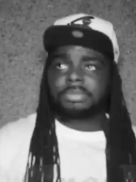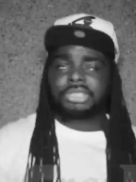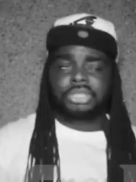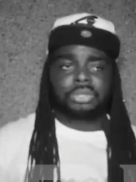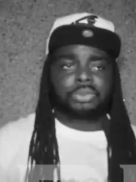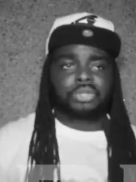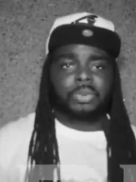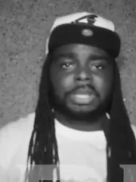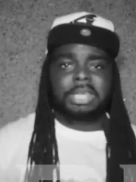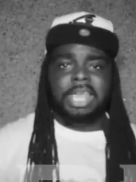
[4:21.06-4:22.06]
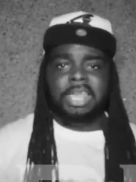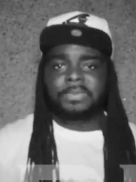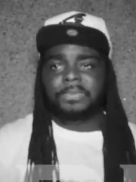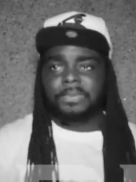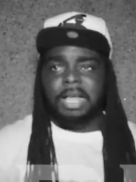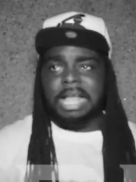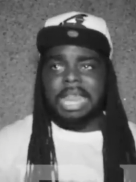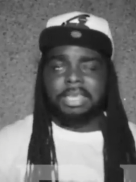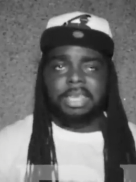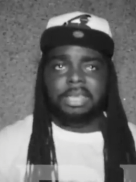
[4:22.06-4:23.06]
June 28th, I
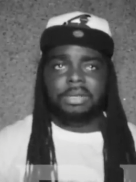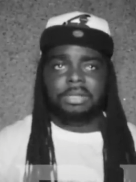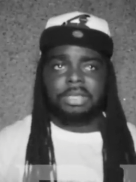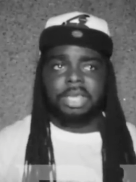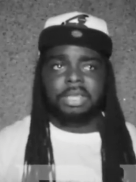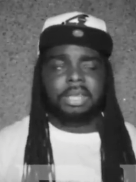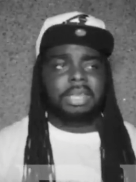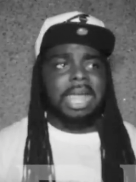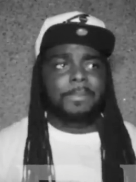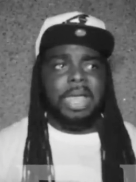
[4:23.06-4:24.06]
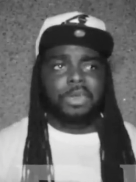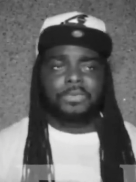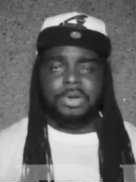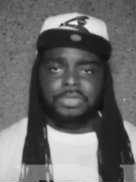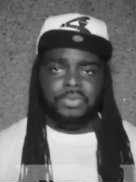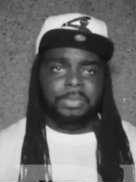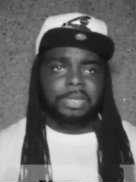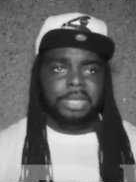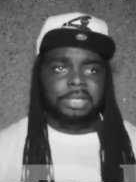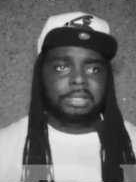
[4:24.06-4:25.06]
got a King of, King of the Dot battle versus Rum
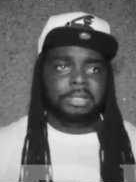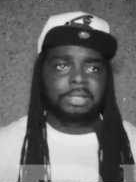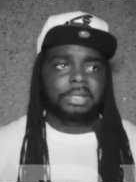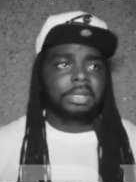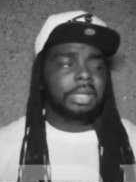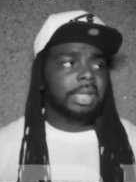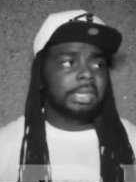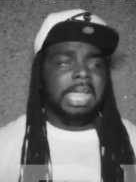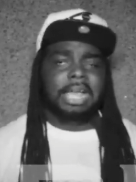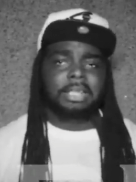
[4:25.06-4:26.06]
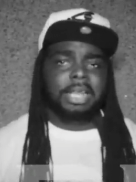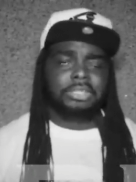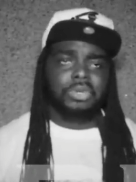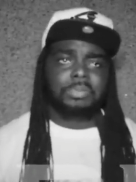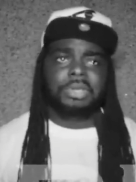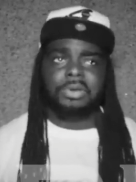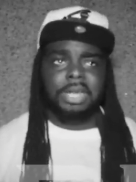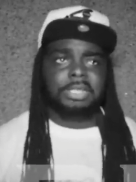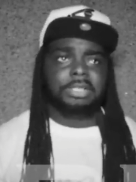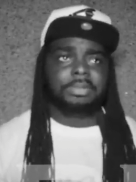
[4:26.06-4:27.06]
Nitty in Cali. That's going to be
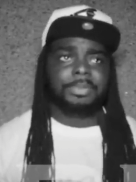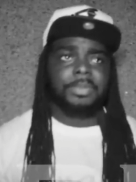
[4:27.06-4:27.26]
crazy.